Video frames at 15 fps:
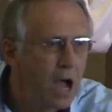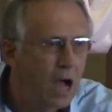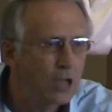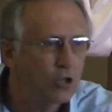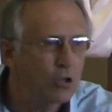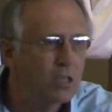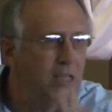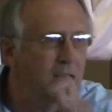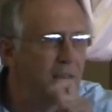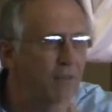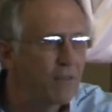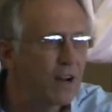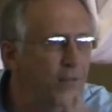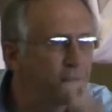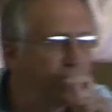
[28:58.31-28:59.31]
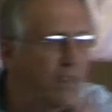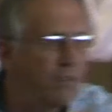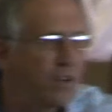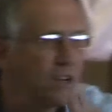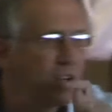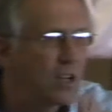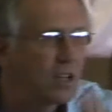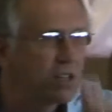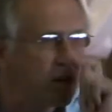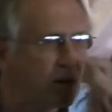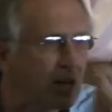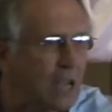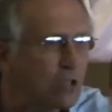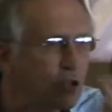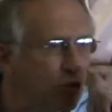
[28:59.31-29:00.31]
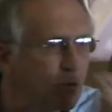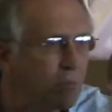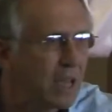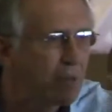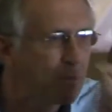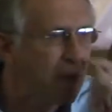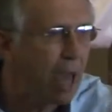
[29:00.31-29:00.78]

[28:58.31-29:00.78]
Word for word: I should never have given her the right to make